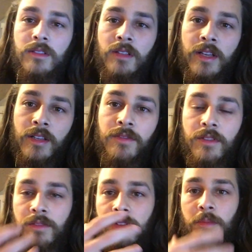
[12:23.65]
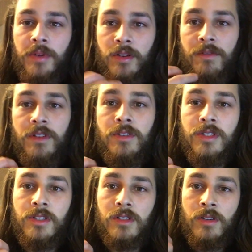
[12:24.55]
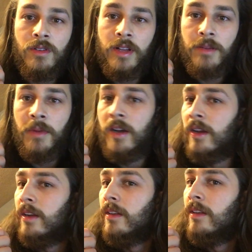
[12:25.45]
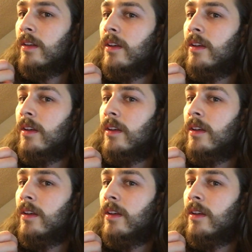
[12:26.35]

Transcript: Like if your beard fills in slow like mine and